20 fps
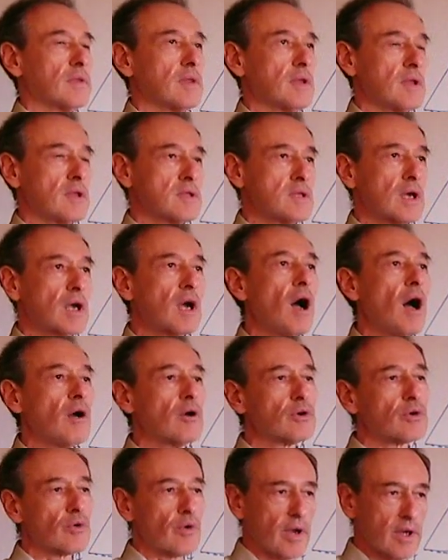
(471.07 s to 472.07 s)
the
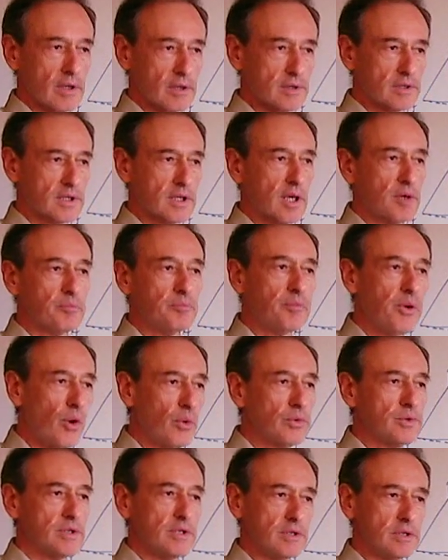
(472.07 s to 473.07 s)
congruent
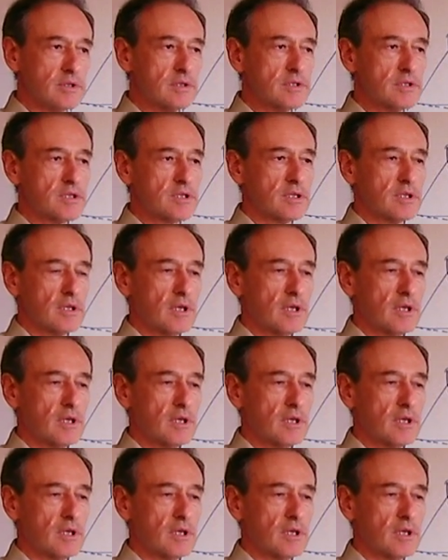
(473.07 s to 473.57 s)
component